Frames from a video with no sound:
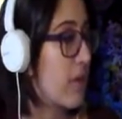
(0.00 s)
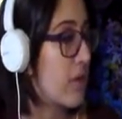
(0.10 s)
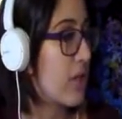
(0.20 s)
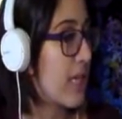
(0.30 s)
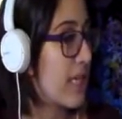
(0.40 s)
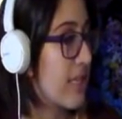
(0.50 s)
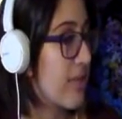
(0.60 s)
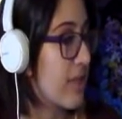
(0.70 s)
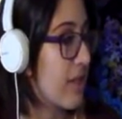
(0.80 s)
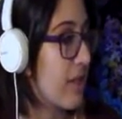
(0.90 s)
it's a good thing I
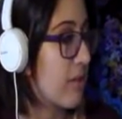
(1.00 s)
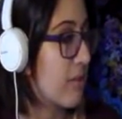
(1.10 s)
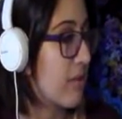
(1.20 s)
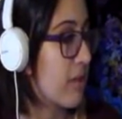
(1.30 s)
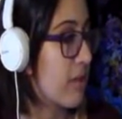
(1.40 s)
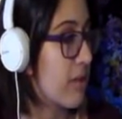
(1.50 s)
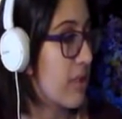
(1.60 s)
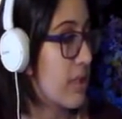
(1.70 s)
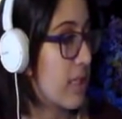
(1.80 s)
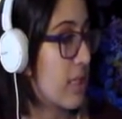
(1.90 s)
saved it there.
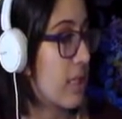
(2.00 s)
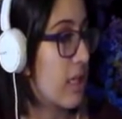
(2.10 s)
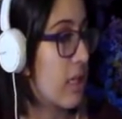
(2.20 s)
Seriously.